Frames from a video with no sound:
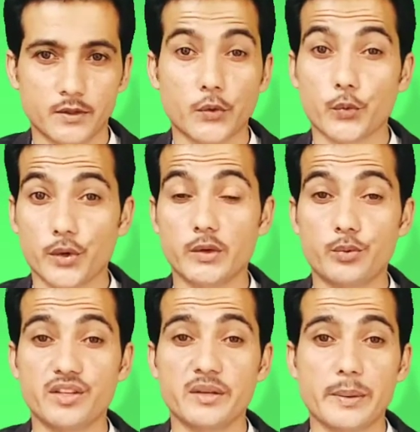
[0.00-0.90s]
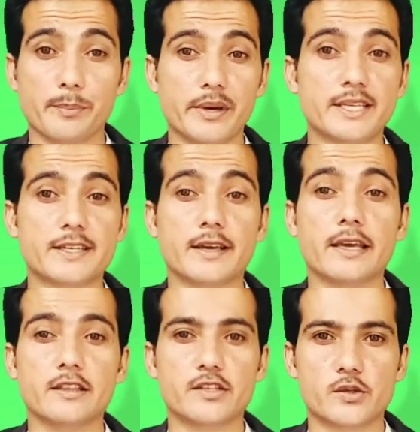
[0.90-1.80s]
When we met
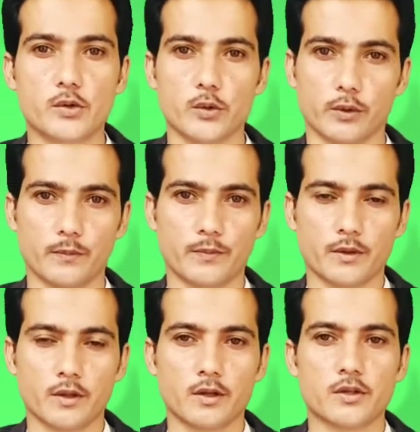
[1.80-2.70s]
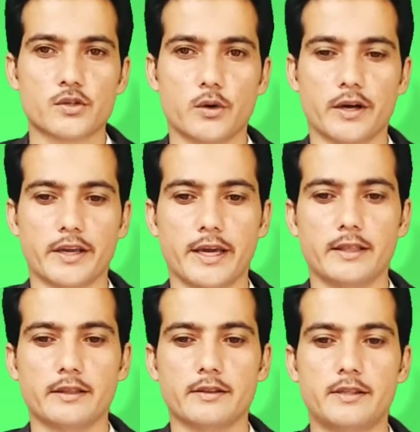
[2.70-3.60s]
in the school. So
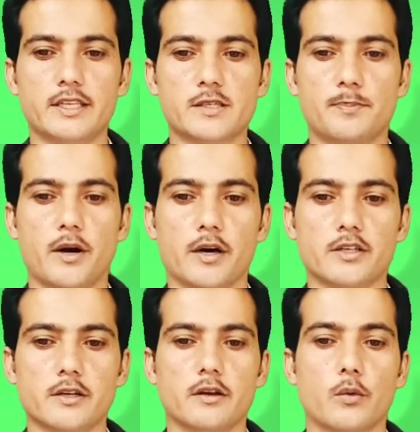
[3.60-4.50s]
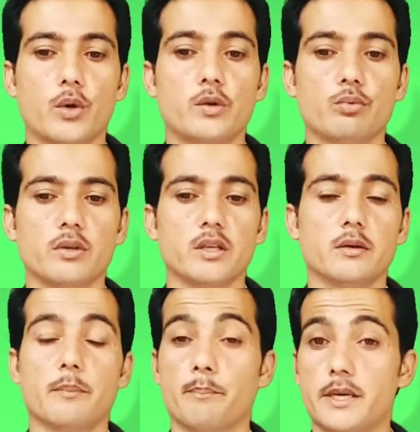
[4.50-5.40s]
again, this part, when
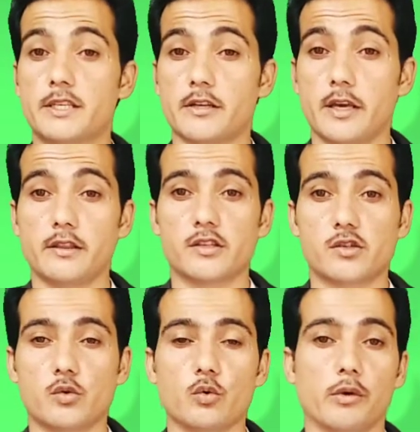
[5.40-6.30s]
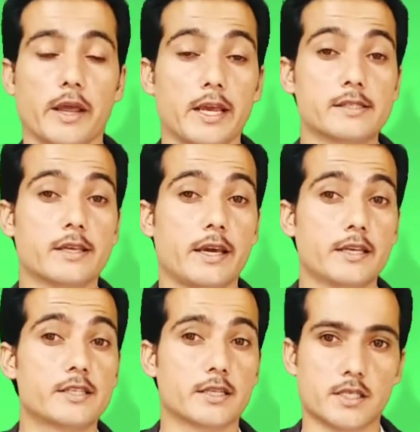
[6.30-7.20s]
we met in the school, is
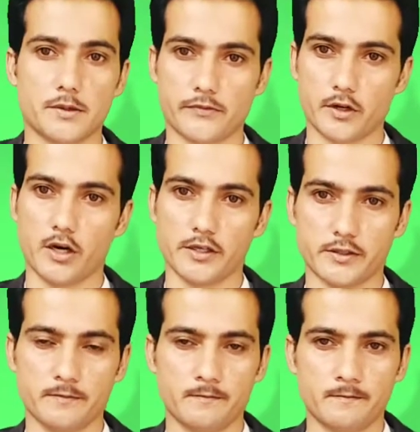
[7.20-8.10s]
adjective clause.